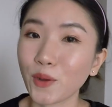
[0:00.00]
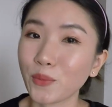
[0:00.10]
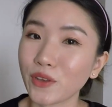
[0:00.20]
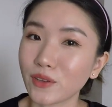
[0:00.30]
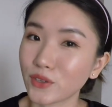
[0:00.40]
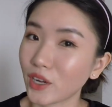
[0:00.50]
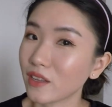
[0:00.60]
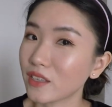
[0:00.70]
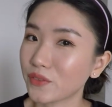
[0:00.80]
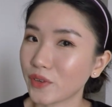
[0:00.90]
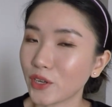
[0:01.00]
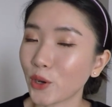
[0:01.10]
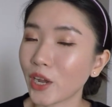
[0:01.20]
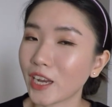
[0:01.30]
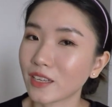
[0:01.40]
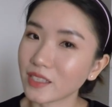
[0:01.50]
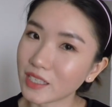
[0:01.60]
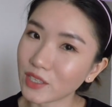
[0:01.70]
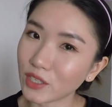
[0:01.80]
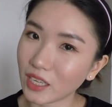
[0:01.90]
hope you enjoyed this video, and I'll
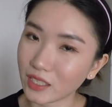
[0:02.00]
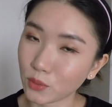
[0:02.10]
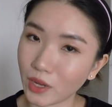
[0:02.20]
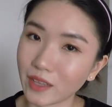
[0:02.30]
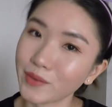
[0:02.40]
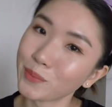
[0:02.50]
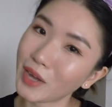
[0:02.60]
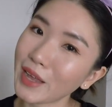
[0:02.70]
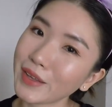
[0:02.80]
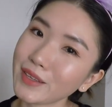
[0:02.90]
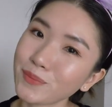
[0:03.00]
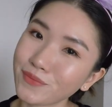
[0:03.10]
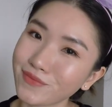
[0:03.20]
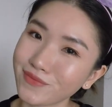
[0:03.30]
see you in the next one. Bye!